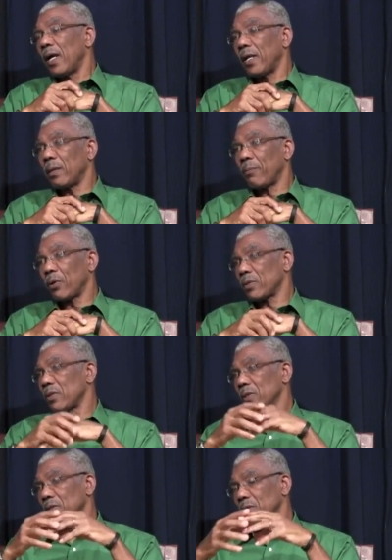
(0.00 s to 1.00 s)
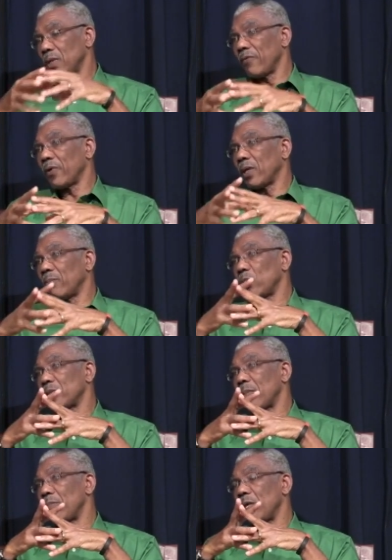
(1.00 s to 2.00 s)
and the persons living in
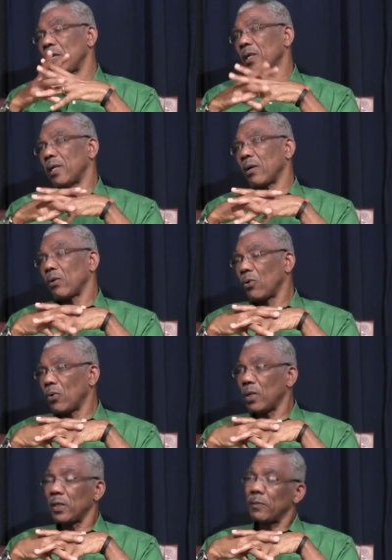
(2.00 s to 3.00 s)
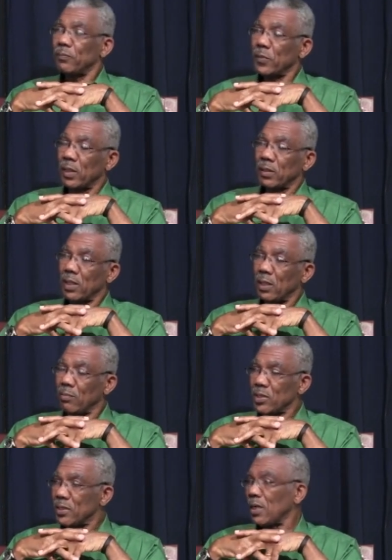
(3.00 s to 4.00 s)
Mozambique and Angola and Guinea
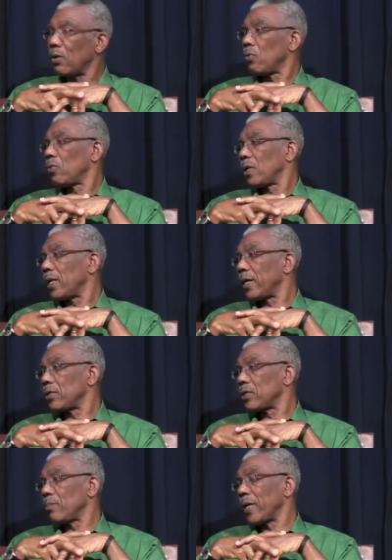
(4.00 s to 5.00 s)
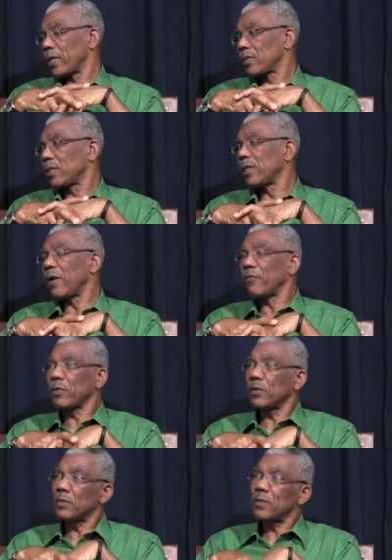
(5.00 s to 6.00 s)
Bissau were largely black skinned
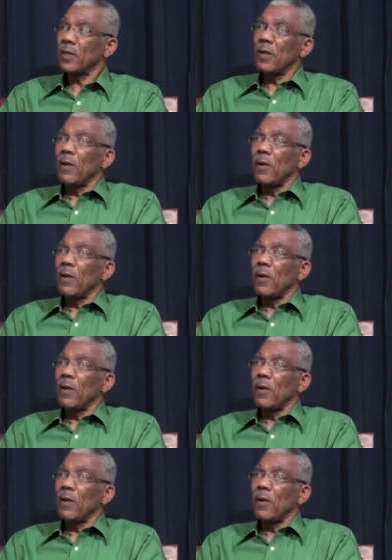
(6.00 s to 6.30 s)
Africans.